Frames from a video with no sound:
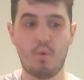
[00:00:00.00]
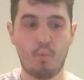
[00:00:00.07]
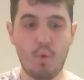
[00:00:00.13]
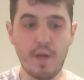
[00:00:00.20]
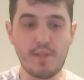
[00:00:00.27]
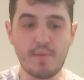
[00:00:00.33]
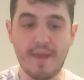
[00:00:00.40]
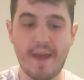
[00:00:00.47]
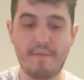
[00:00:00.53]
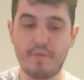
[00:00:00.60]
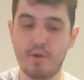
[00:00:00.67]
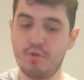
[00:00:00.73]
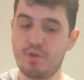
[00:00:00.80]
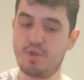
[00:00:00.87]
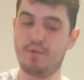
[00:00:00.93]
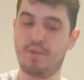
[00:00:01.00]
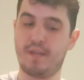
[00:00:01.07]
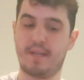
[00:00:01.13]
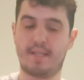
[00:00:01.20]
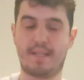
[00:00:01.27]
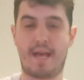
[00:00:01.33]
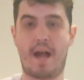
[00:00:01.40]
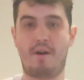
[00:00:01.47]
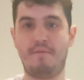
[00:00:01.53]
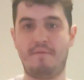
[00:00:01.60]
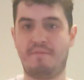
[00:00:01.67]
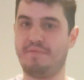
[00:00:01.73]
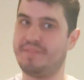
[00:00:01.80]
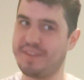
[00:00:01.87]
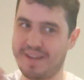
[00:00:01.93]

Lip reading: Once we have those 2 things down,